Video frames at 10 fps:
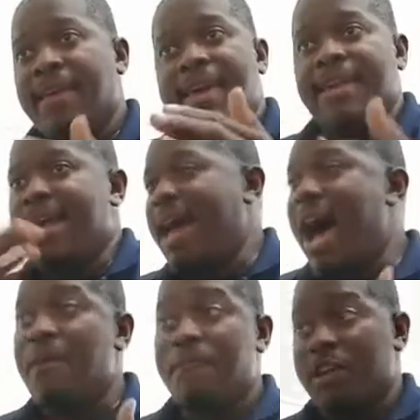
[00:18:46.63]
and that
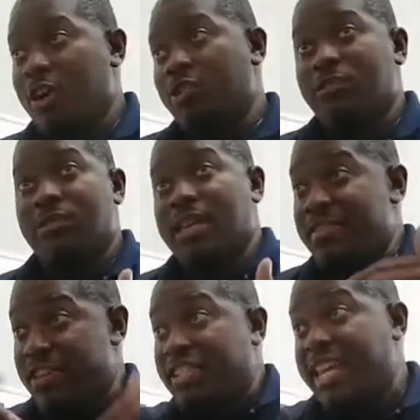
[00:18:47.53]
ambiance in
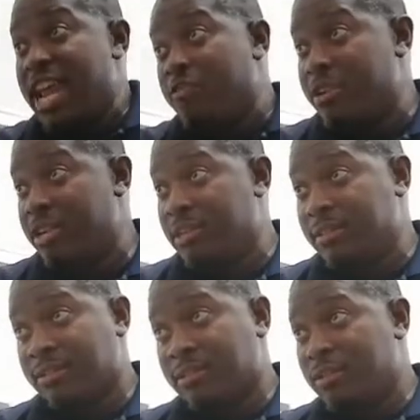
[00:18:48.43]
this area
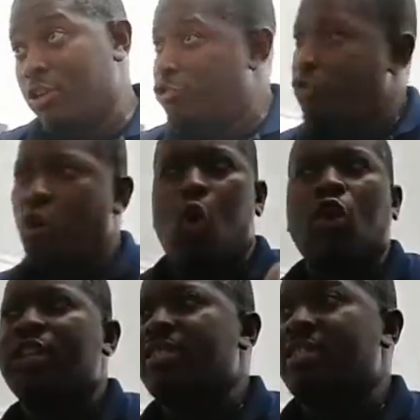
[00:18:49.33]
will draw
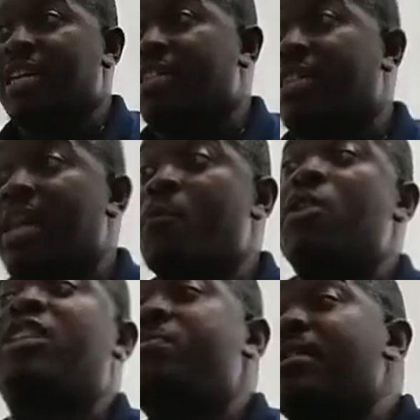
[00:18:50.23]
all this attention, and we'll
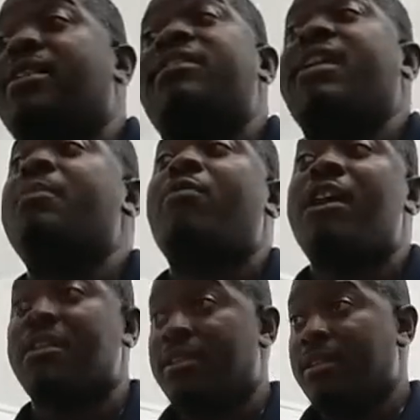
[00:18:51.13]
keep it at the same
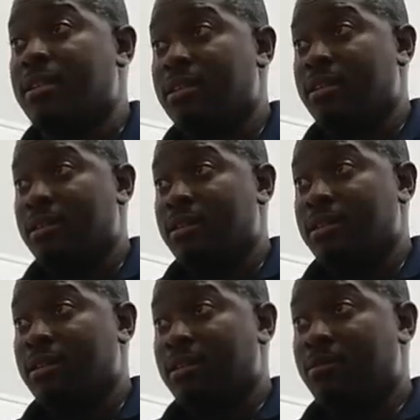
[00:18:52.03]
price.
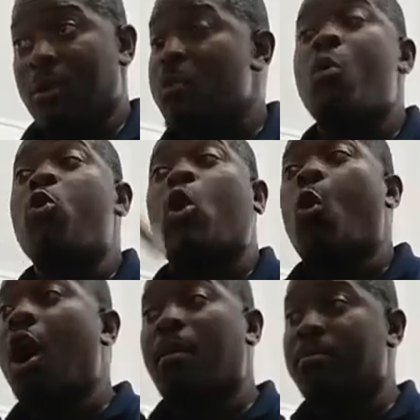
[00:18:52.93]
Right. Like, we won't
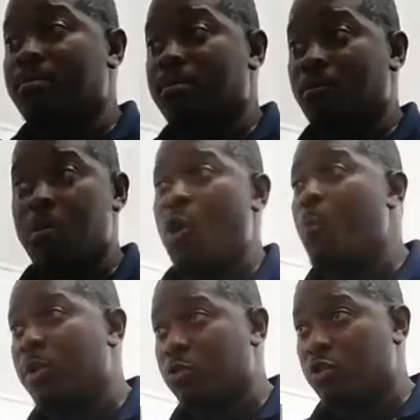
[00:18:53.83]
go up when we
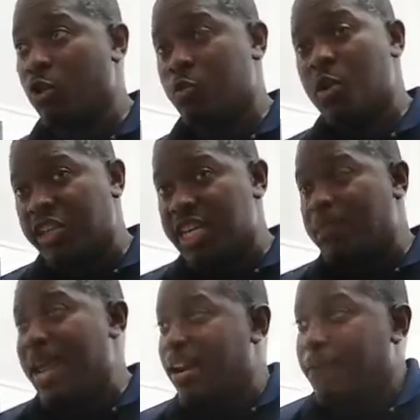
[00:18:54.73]
open those doors. Right. We'll keep
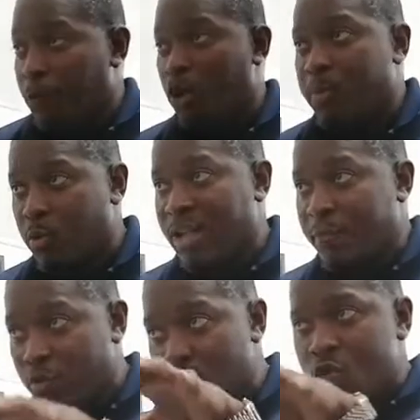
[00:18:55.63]
it at a affordable
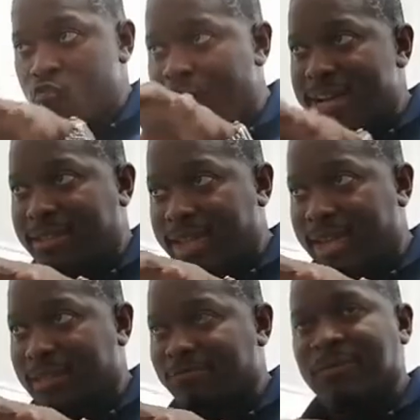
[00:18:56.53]
level price right
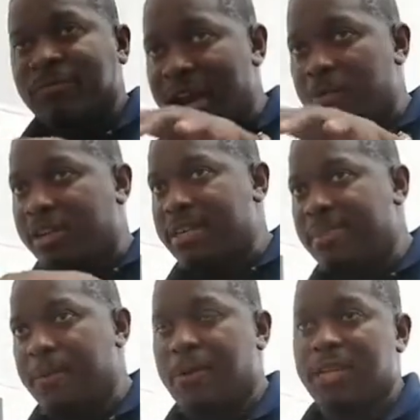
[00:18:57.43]
there. Right, we'll keep
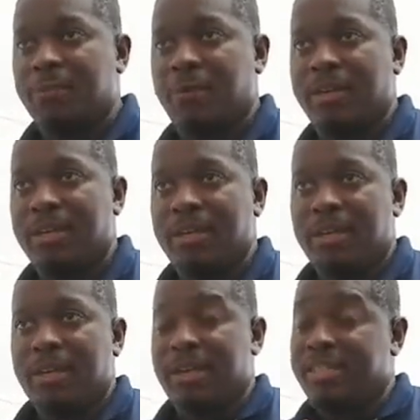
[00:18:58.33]
that price point.
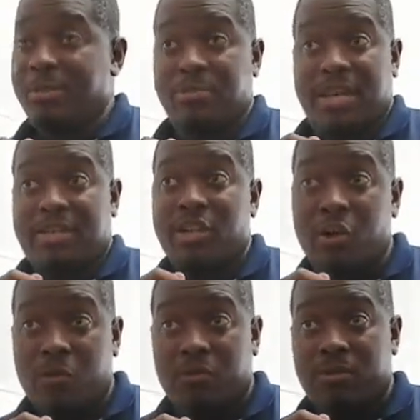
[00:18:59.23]
And she was like,
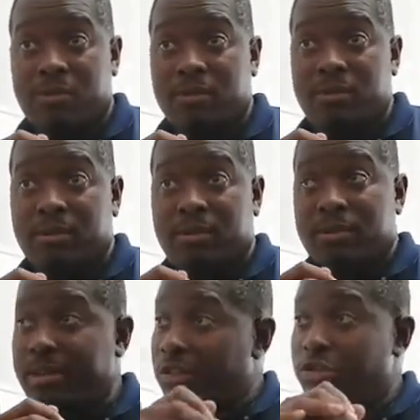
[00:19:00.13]
yo,
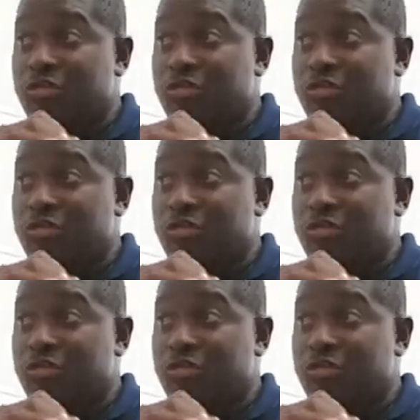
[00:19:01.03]
that's